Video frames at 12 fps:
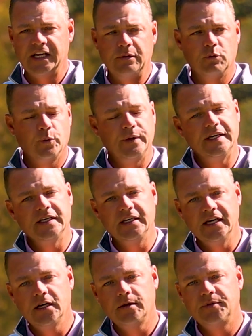state where we can
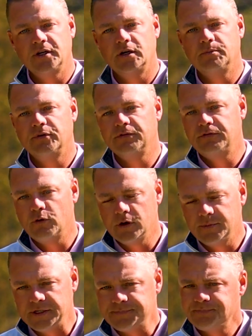get up there and
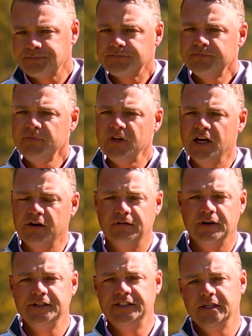perform it at a
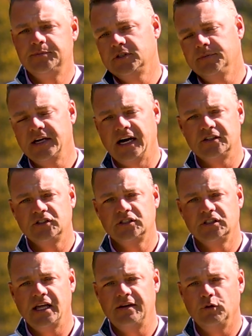very deep
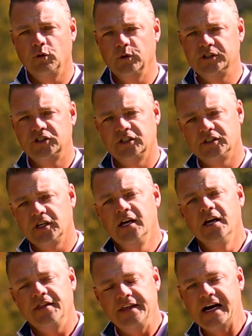subconscious level, which is
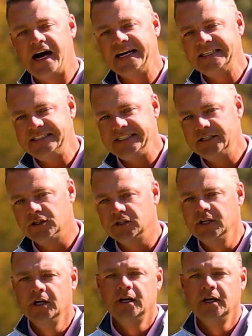the ideal.